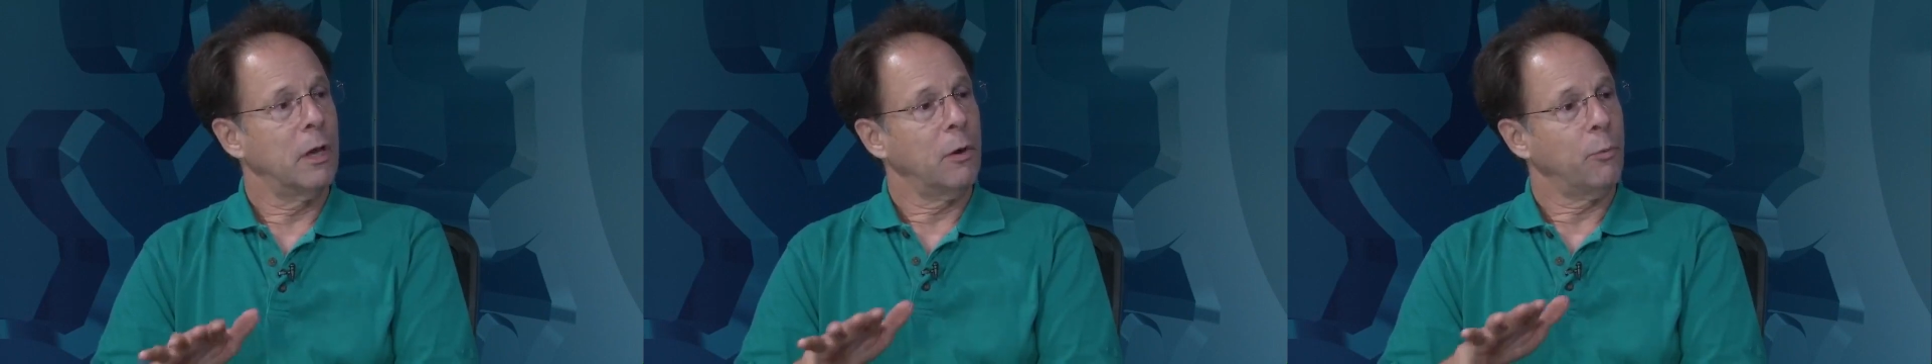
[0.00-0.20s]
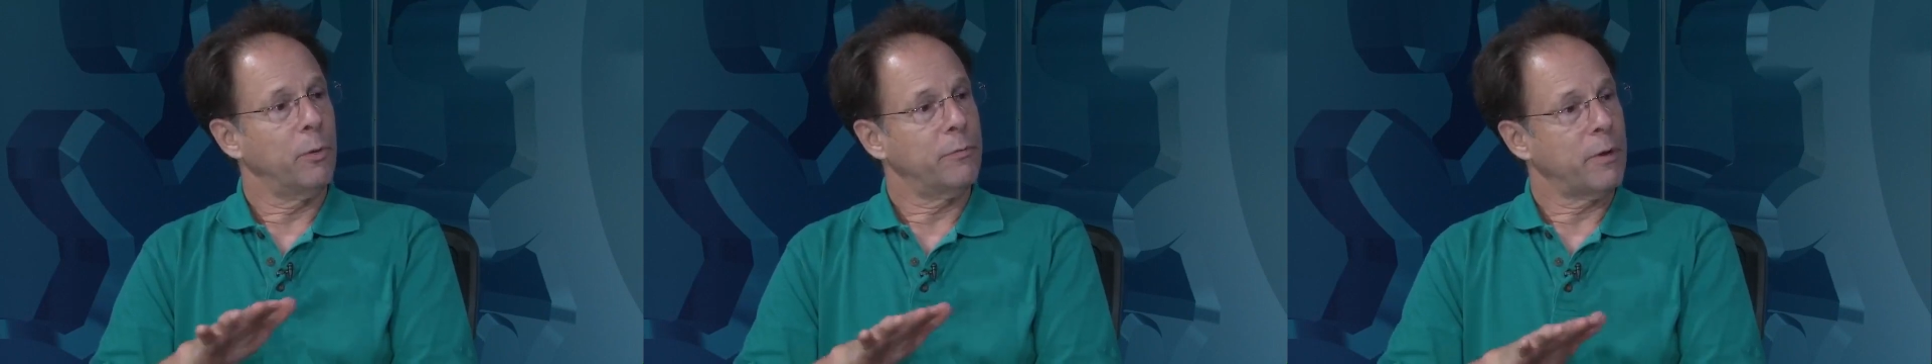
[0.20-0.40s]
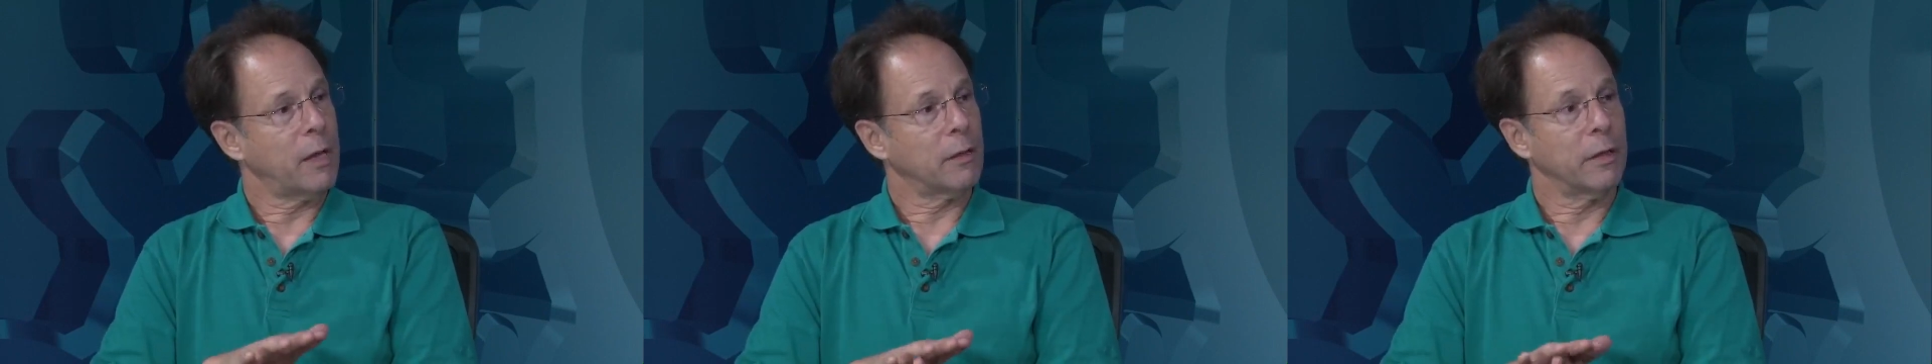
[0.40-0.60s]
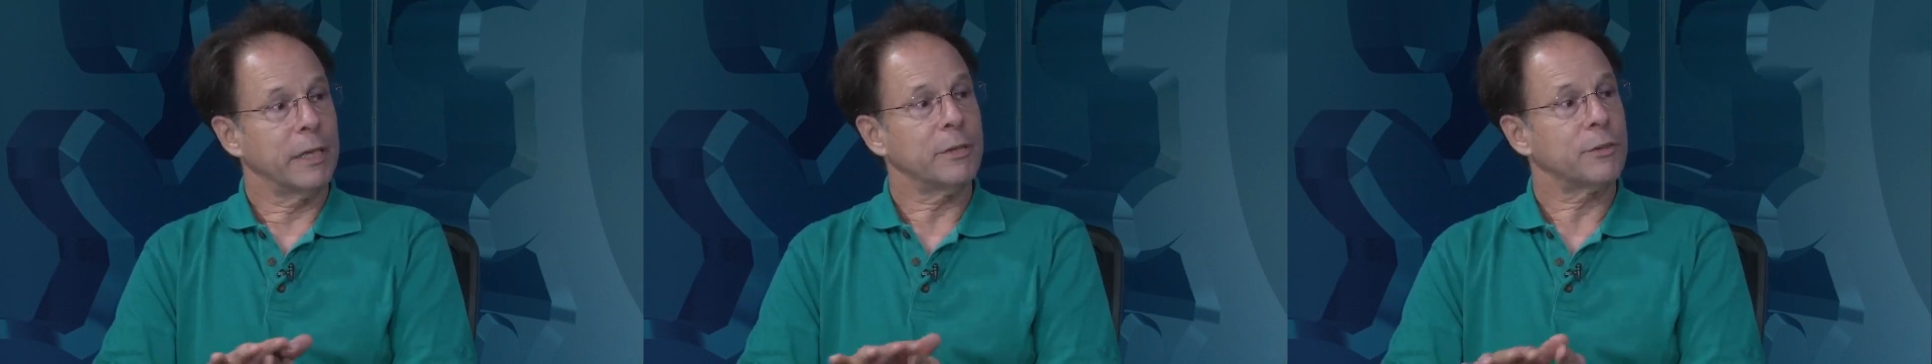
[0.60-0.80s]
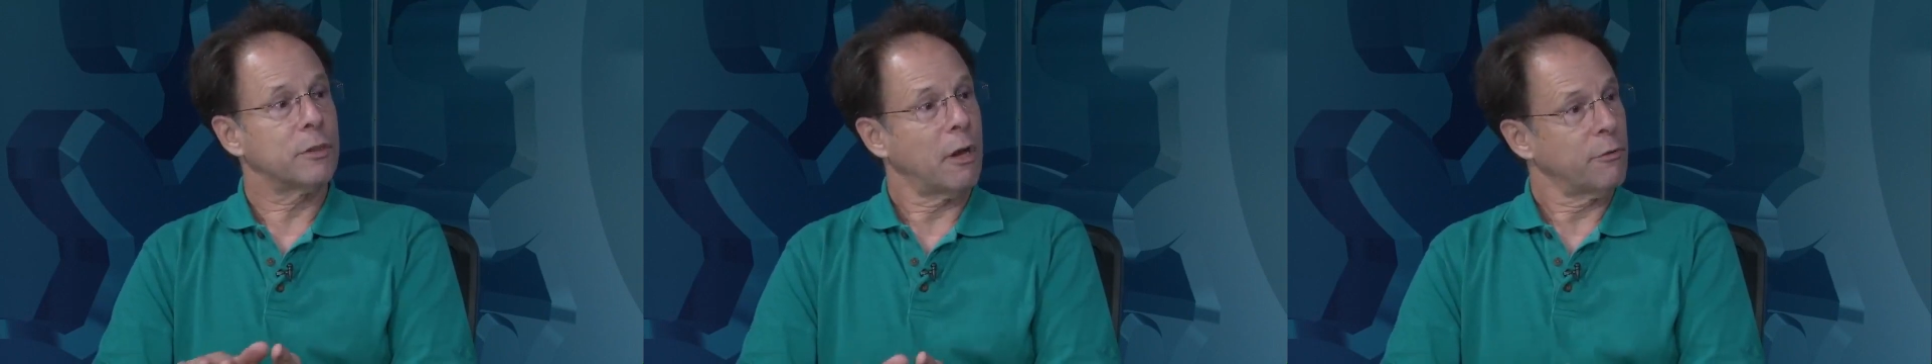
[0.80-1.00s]
We've got
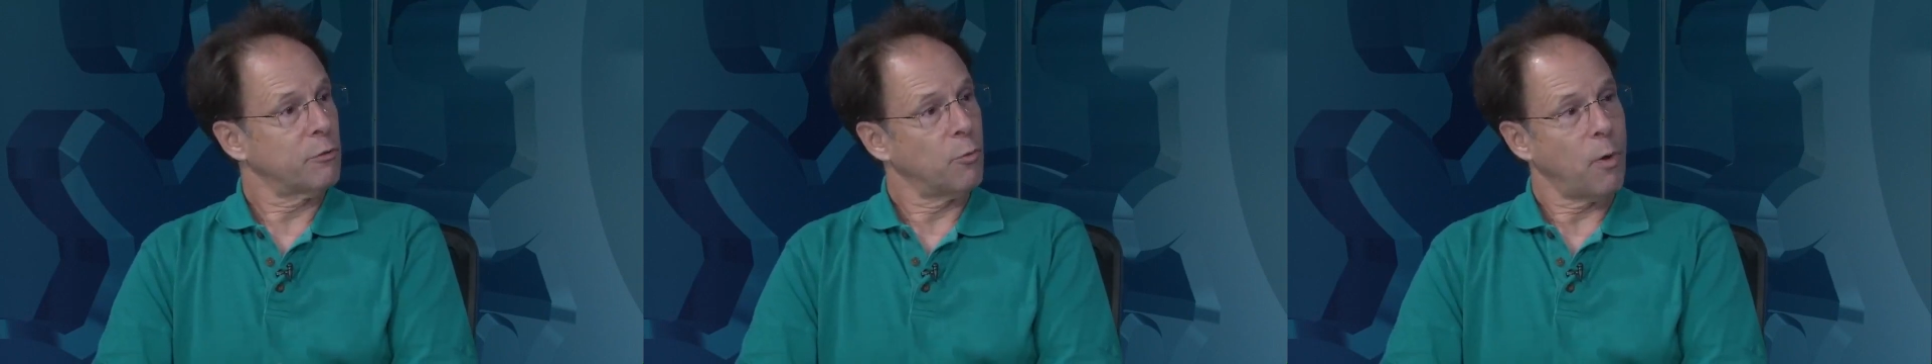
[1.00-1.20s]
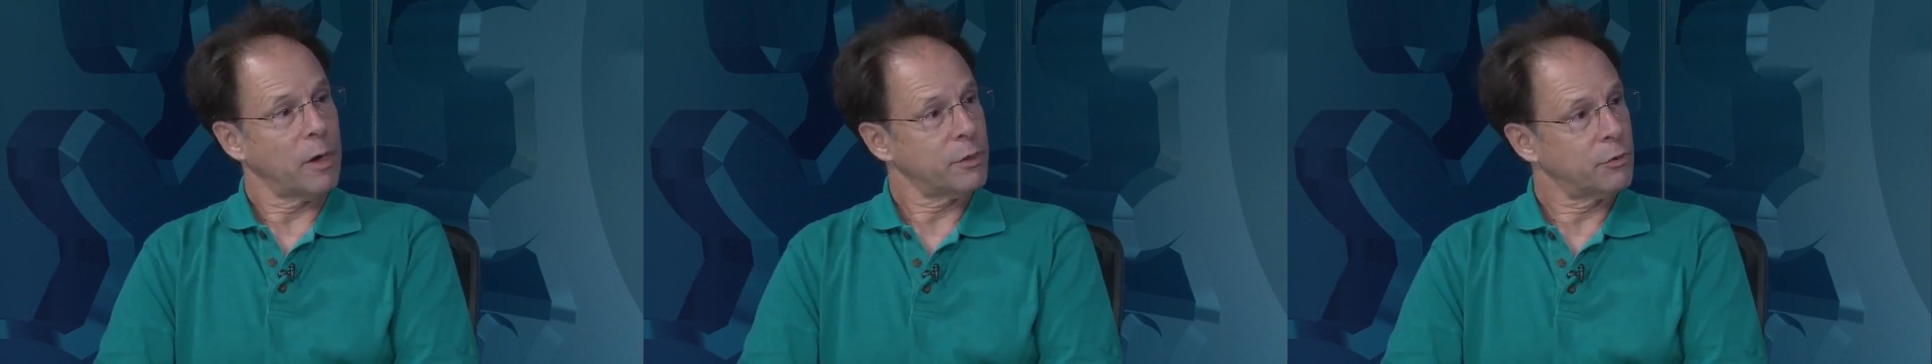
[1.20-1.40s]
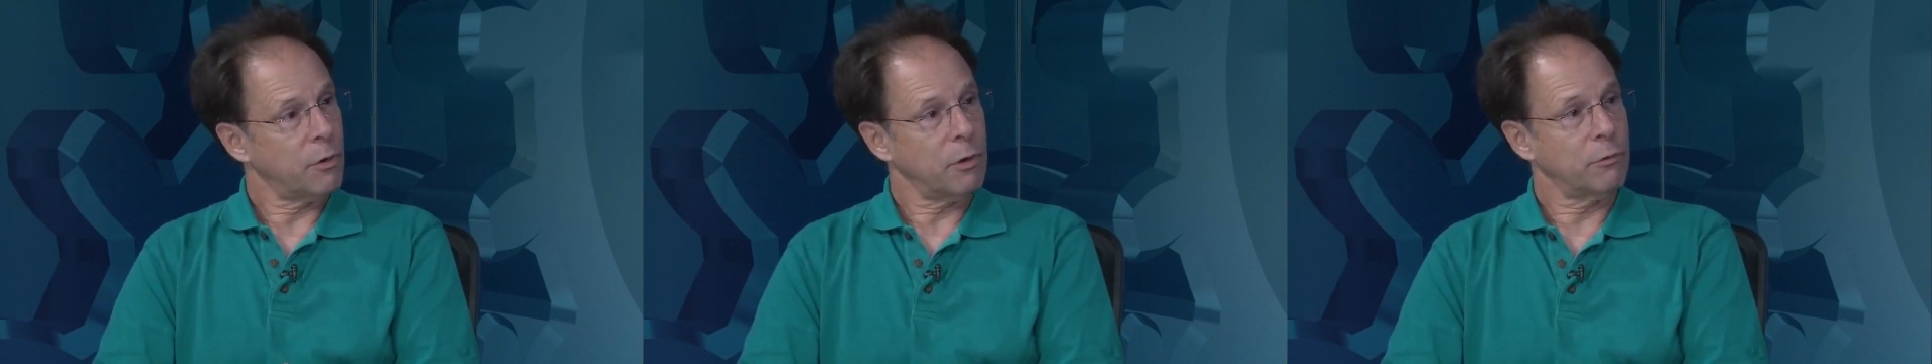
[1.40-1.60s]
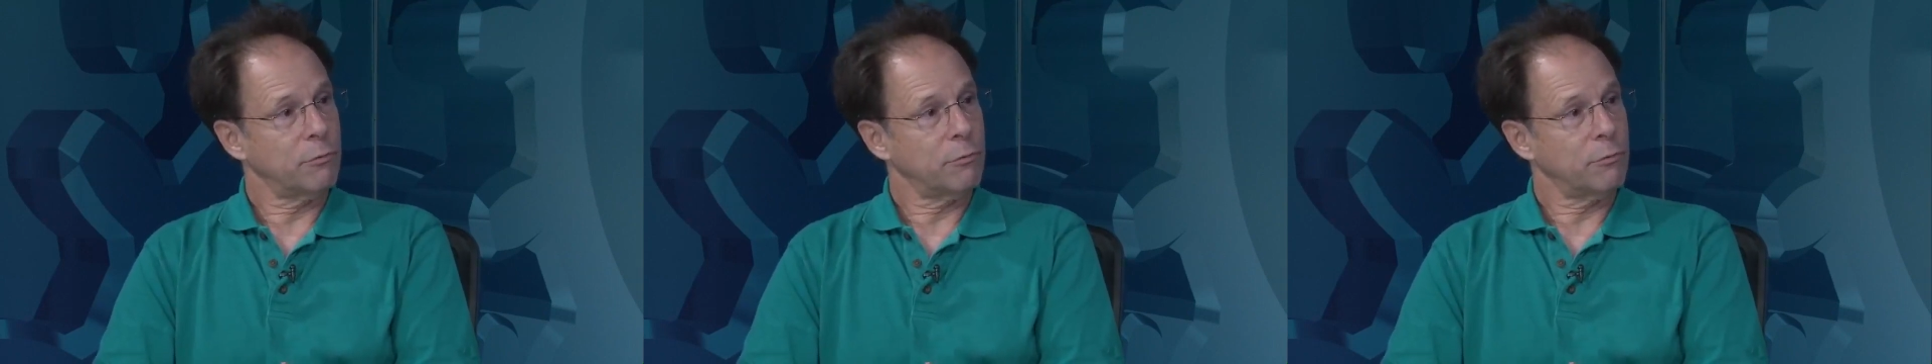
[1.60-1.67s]
links to other watchdog